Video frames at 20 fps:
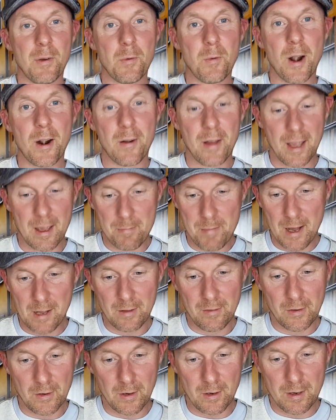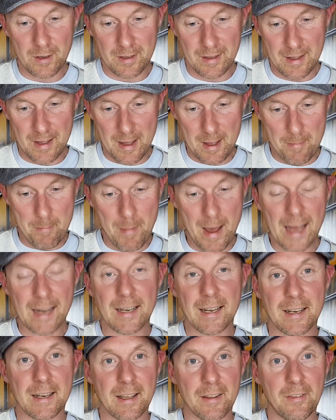worrying about your
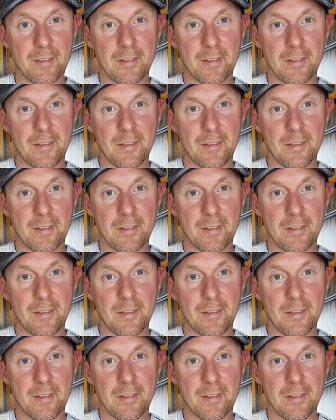manliness,